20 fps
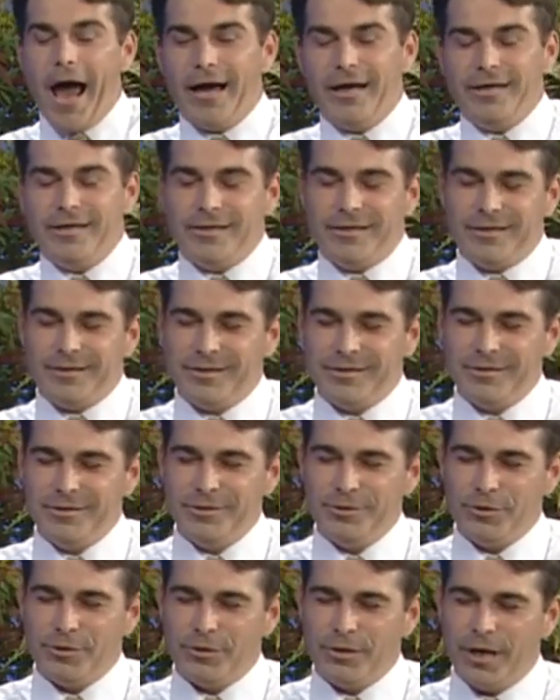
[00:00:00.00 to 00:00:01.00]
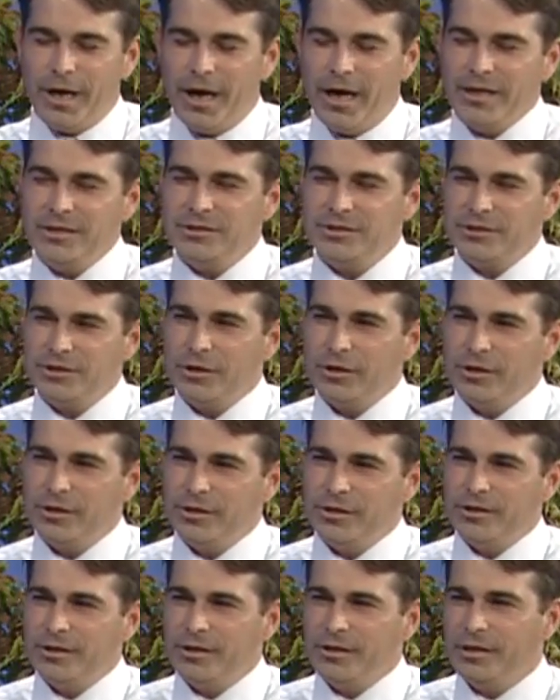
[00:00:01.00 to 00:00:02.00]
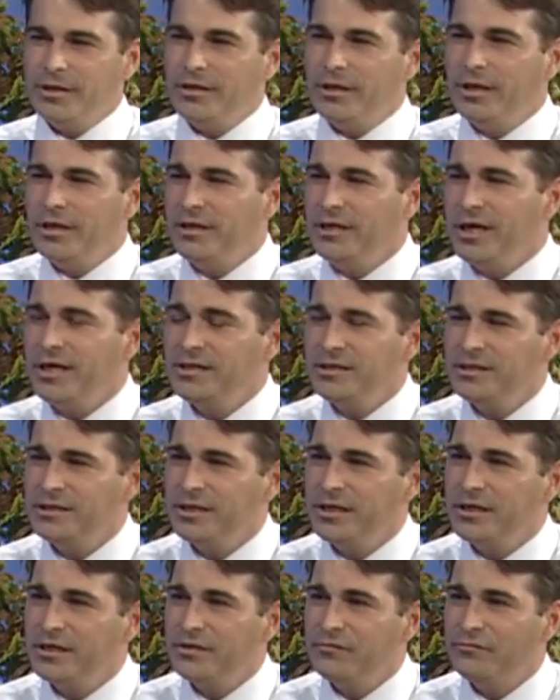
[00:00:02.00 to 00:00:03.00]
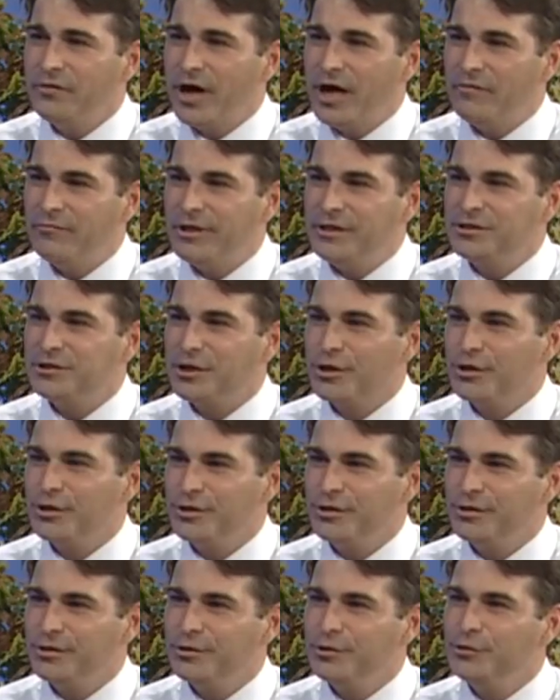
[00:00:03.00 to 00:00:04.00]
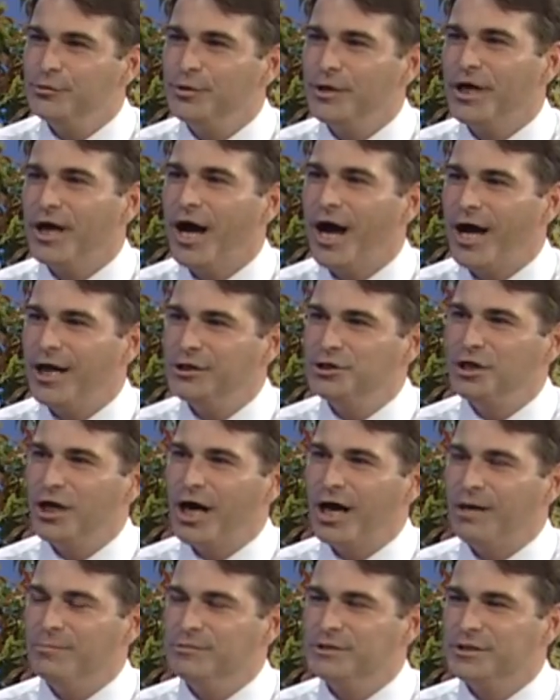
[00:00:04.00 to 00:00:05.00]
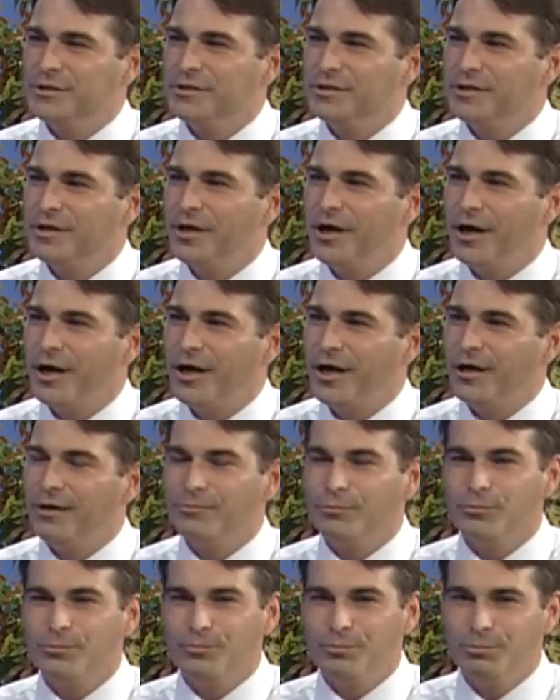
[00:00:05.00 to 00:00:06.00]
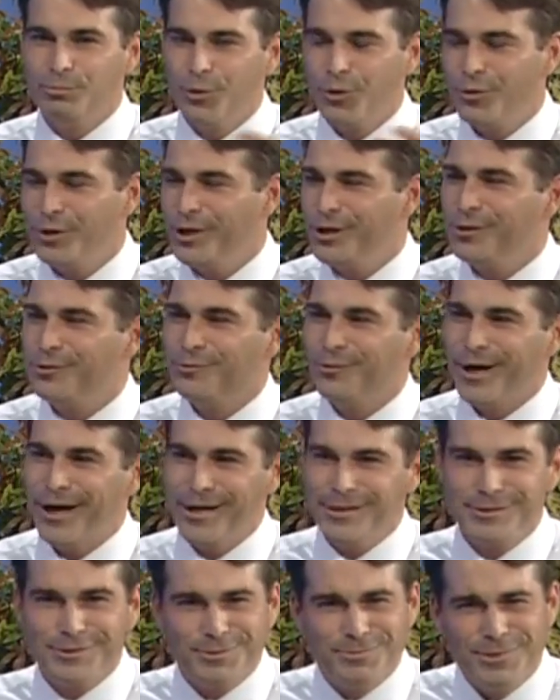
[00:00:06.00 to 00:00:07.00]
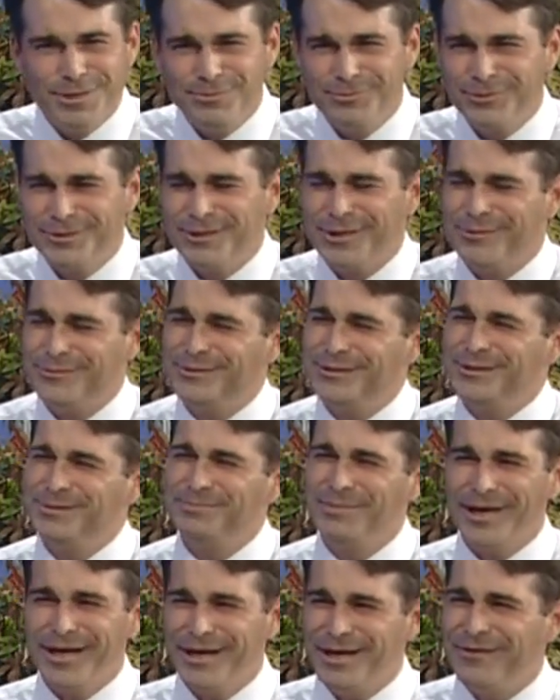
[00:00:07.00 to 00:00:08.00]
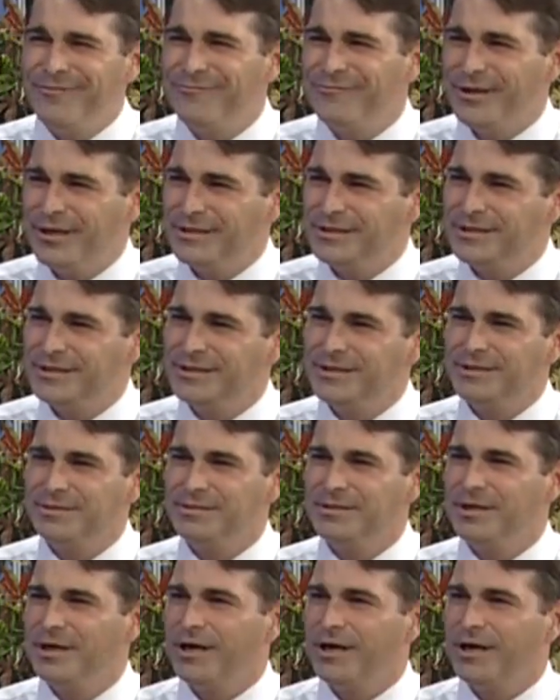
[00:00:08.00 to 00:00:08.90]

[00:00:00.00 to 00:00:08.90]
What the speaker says: I started in 1985. I started doing odd jobs, mowing grass on people's houses, painting fences,